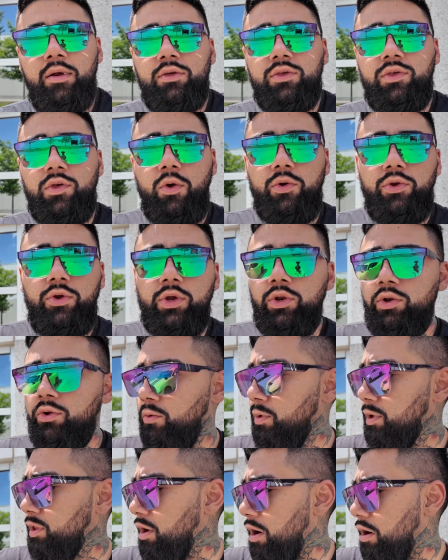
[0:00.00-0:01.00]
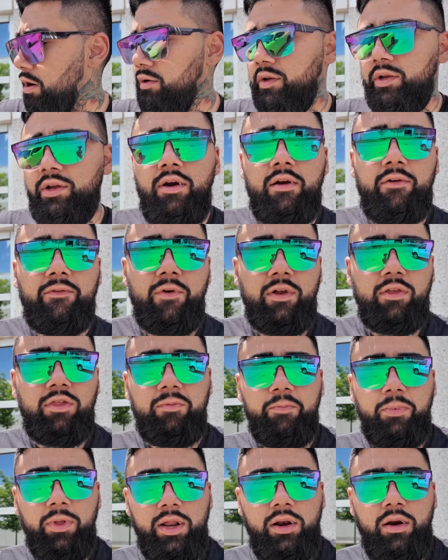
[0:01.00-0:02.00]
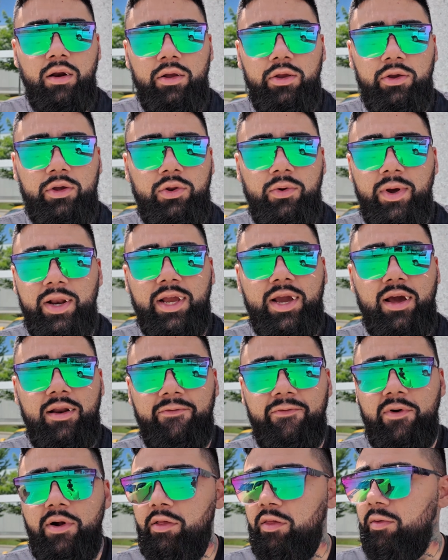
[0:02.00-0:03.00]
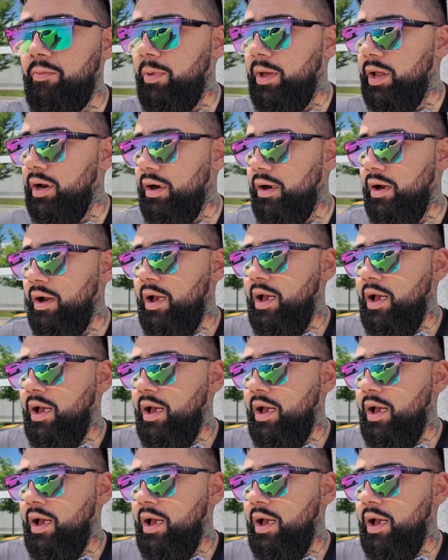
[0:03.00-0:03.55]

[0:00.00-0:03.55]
so you can do with the RTR front splitter, you can do any kind of front splitter.